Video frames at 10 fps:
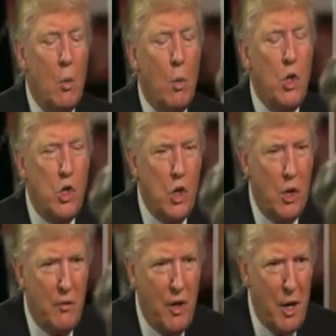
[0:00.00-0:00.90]
should have
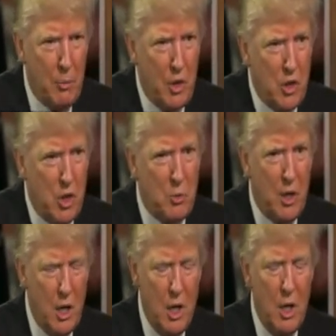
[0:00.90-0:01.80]
kept, excuse me,
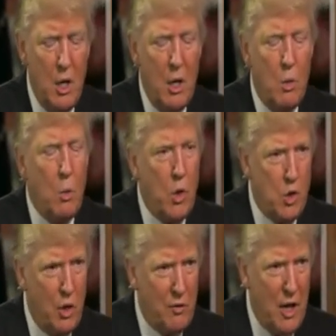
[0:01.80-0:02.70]
we should have
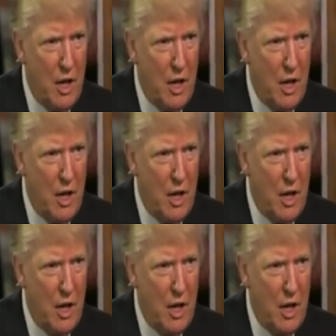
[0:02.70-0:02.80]
taken the